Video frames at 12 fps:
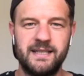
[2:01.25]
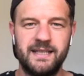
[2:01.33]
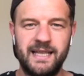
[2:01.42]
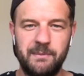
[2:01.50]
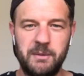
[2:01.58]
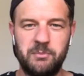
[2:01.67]

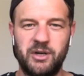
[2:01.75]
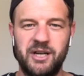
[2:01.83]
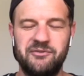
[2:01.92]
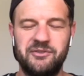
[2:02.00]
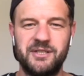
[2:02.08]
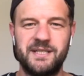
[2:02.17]
Let me pray
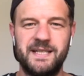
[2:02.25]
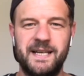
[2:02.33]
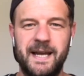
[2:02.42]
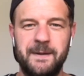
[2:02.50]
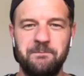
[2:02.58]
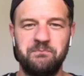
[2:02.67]
for us
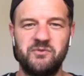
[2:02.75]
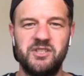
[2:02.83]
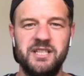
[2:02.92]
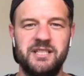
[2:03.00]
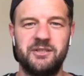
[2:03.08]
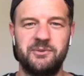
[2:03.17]
today.
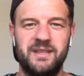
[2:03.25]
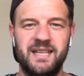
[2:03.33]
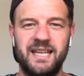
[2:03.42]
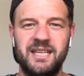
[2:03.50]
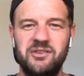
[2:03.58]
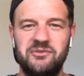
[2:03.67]
Jesus, we
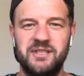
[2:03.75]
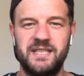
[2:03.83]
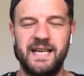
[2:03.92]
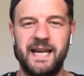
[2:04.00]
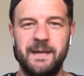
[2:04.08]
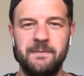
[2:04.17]
thank you for
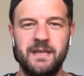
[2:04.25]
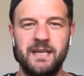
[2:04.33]
today.